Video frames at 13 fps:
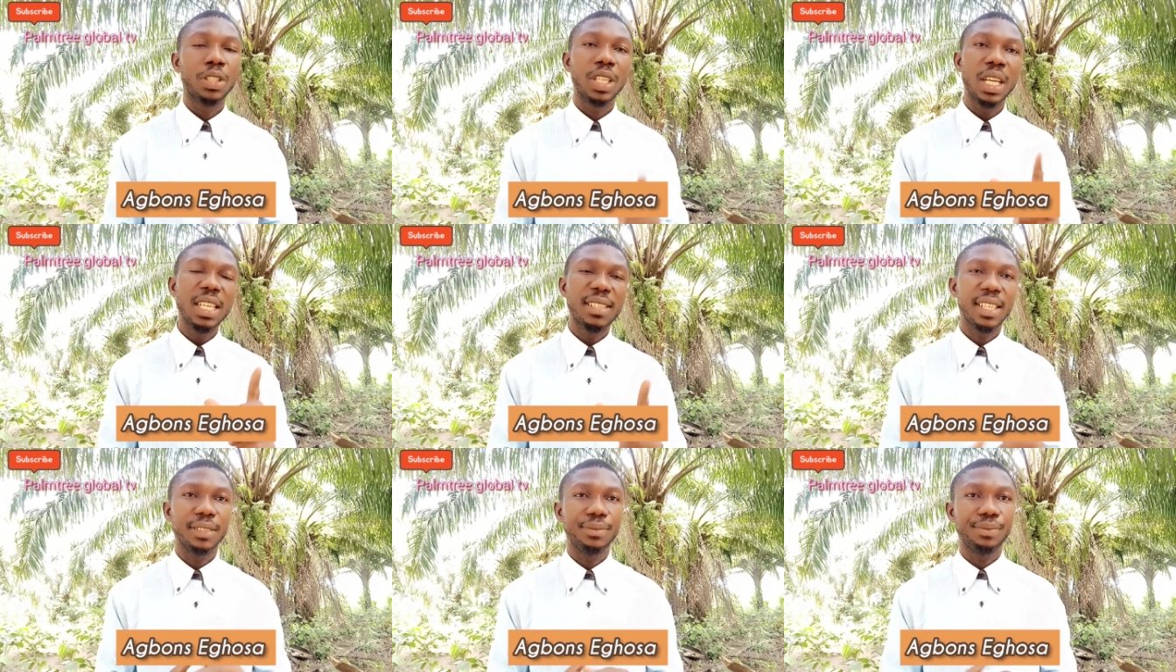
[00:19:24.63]
I
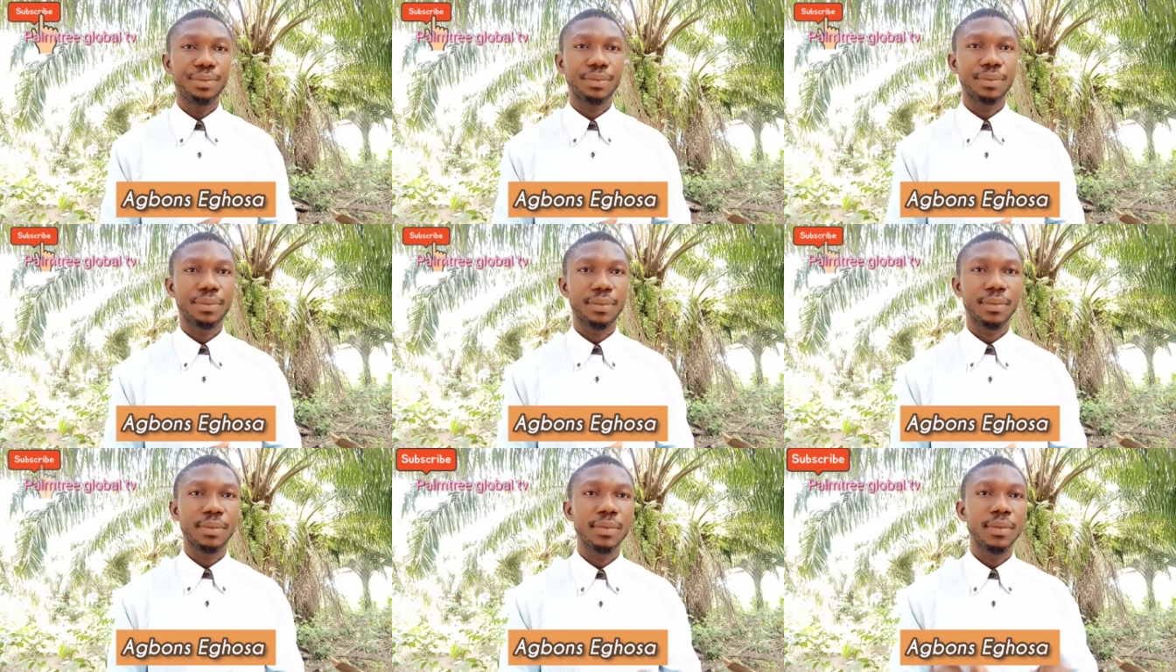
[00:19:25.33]
was amazed.
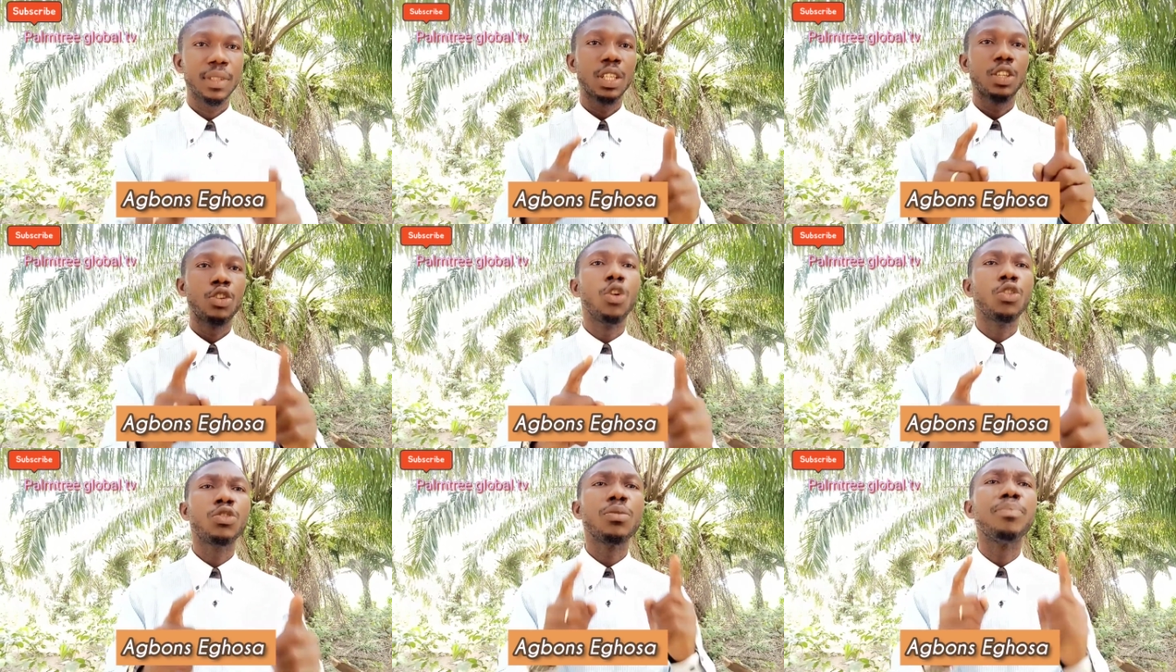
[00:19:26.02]

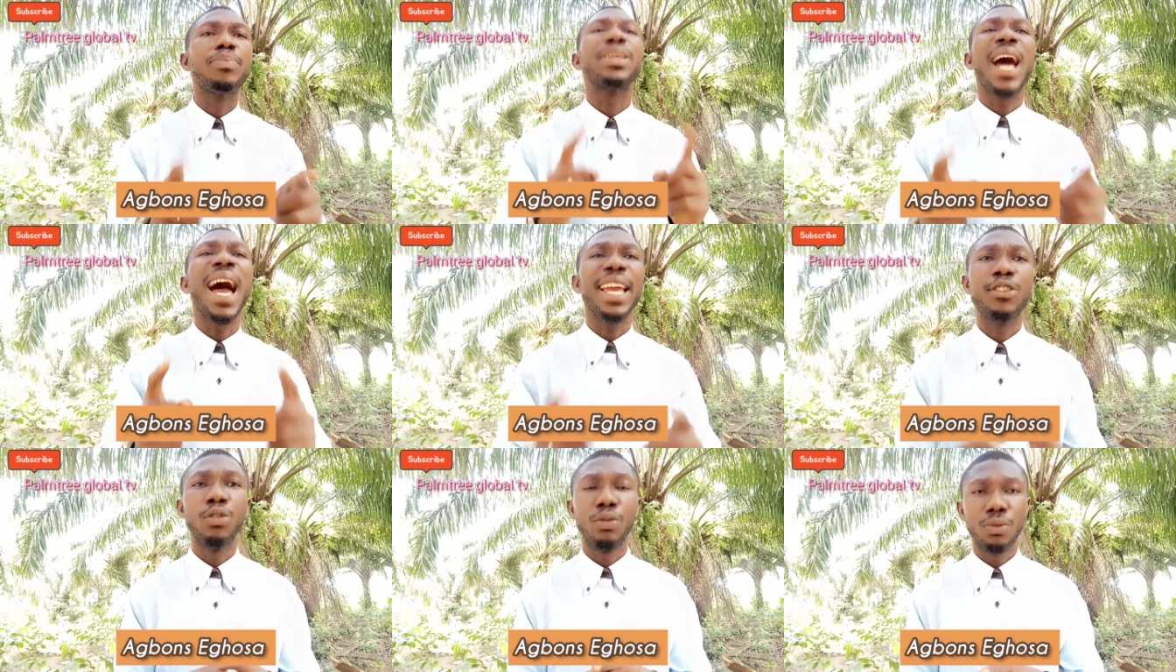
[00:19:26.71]
So, child of God, I
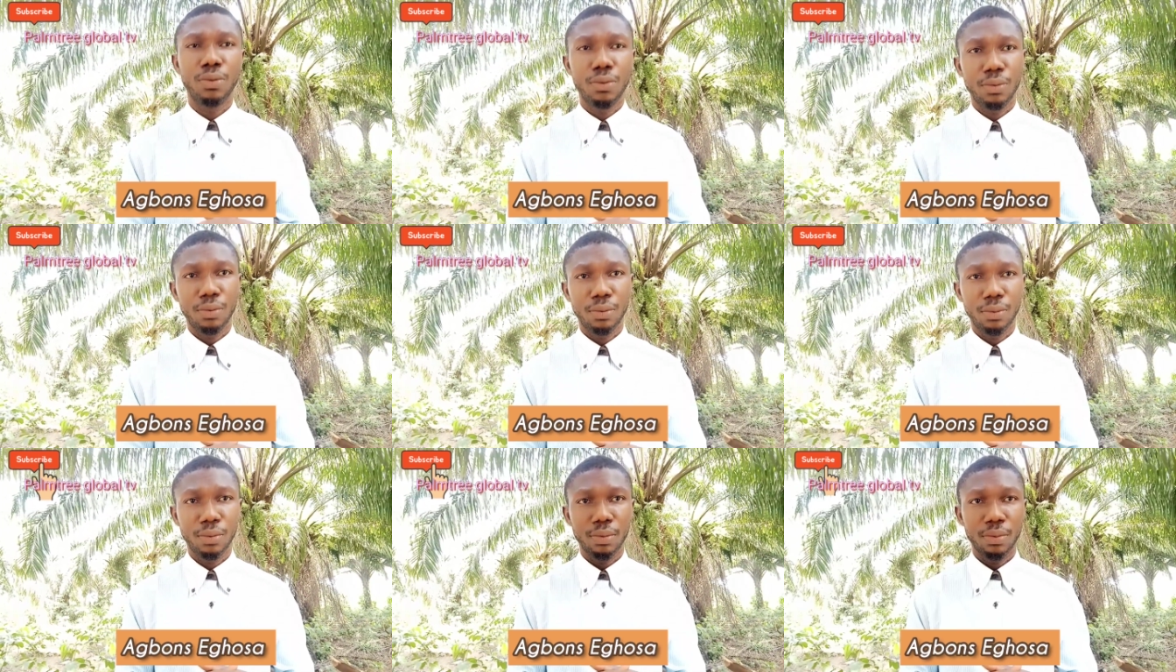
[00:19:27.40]
want to beseech you.
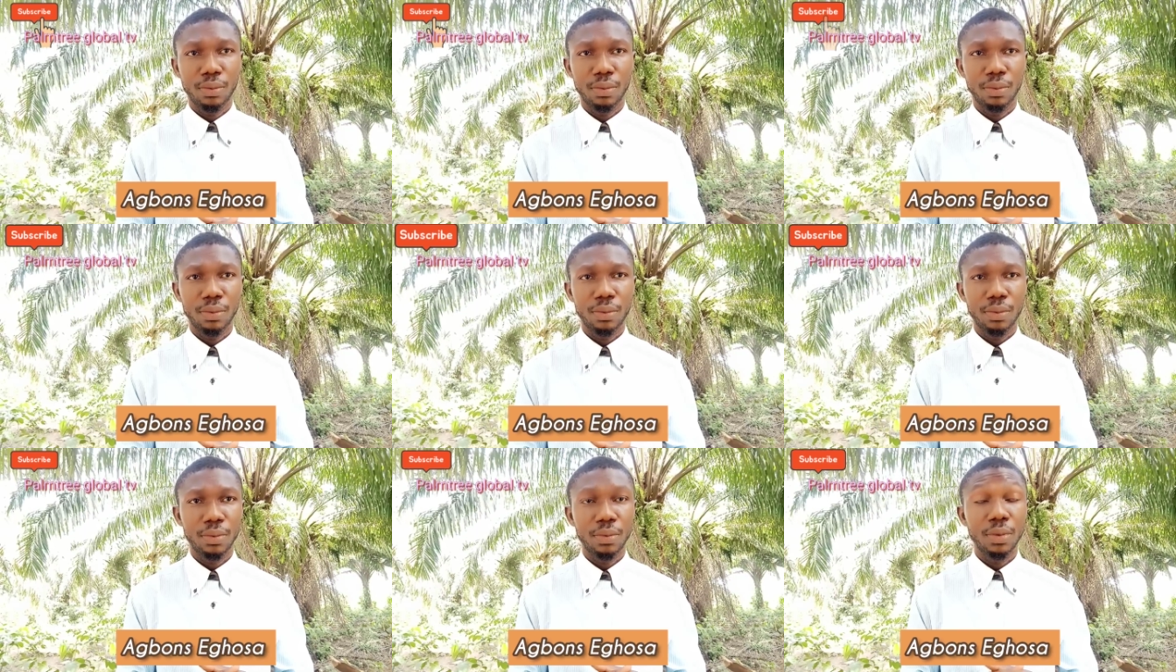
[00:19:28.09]
I'll stop this
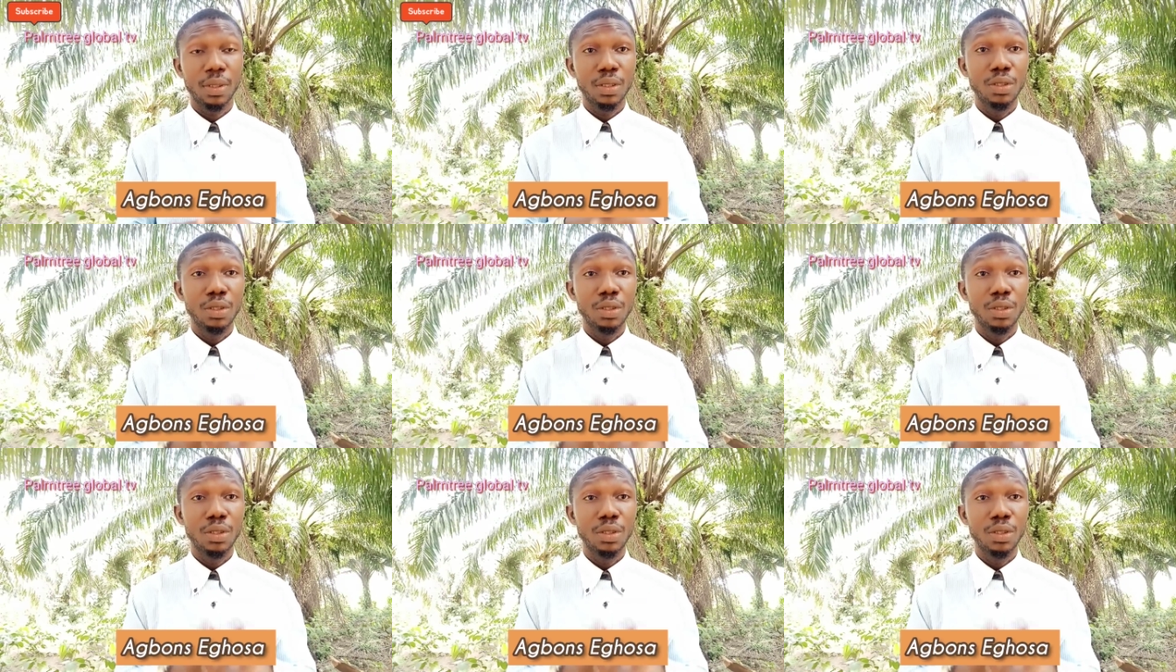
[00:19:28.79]
video here.